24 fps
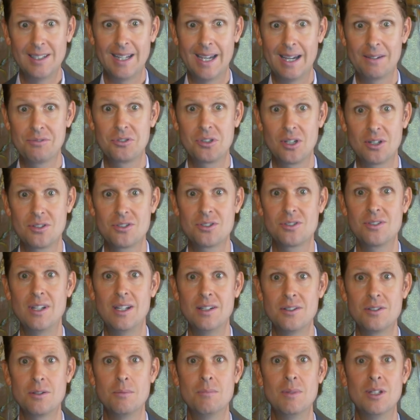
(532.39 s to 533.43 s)
to have such
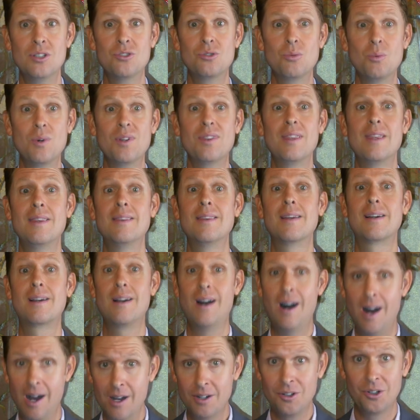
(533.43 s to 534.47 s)
sentiments within the
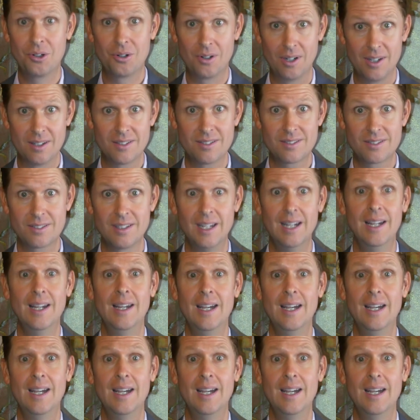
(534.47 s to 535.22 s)
Congress